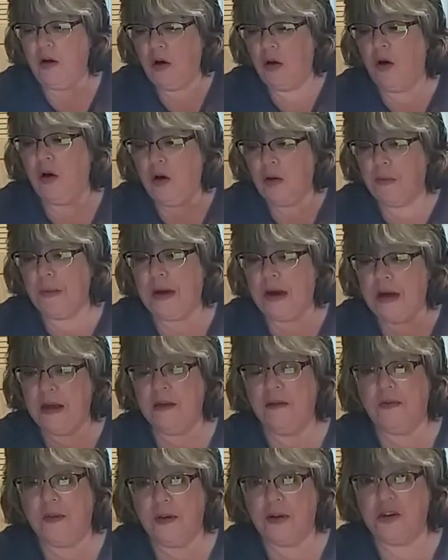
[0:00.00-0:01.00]
all my
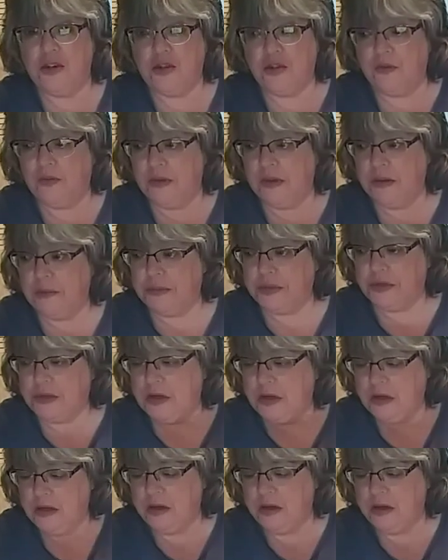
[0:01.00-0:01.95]
furniture flips.